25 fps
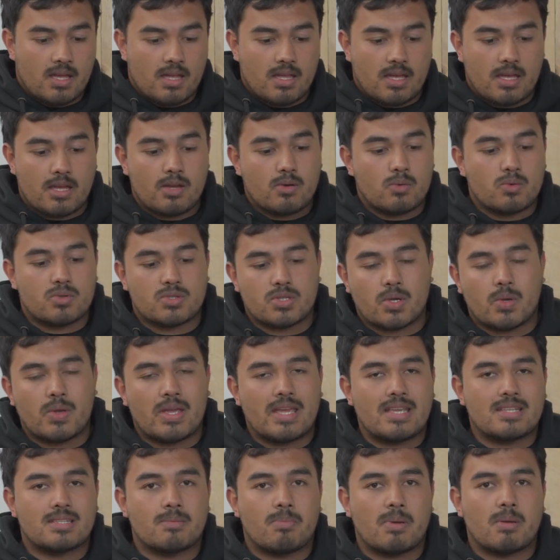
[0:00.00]
It also
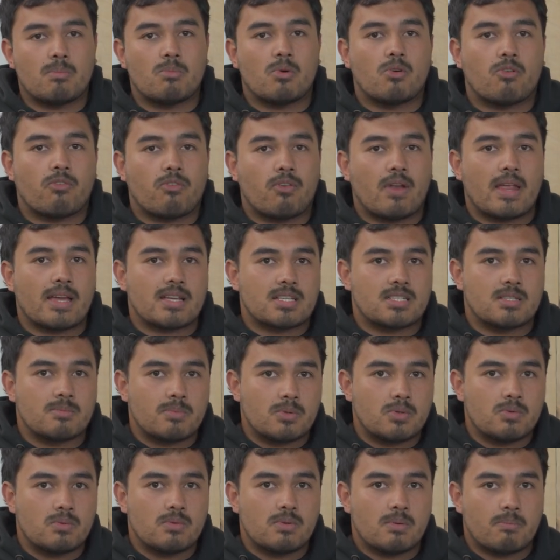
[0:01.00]
is a bit more
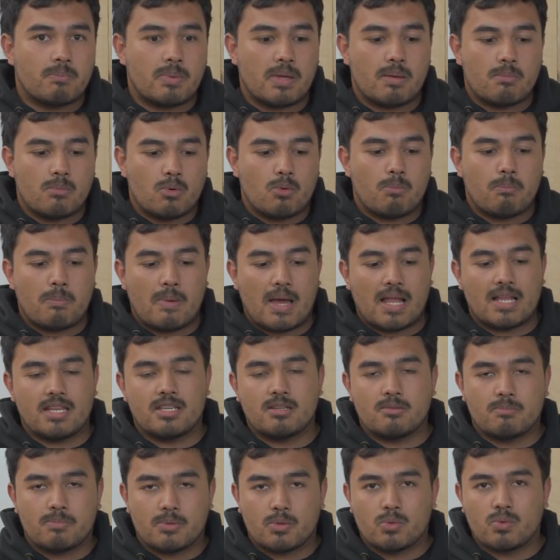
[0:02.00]
flexible, a bit more
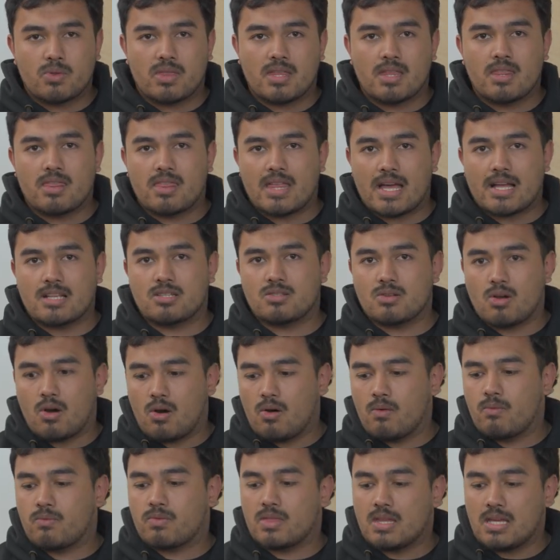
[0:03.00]
malleable than that
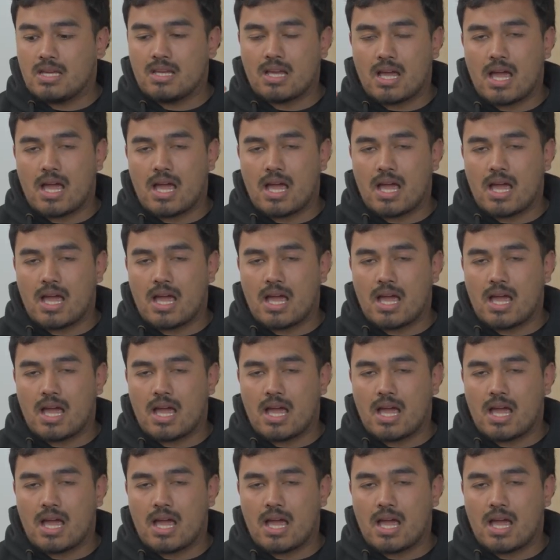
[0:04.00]
of the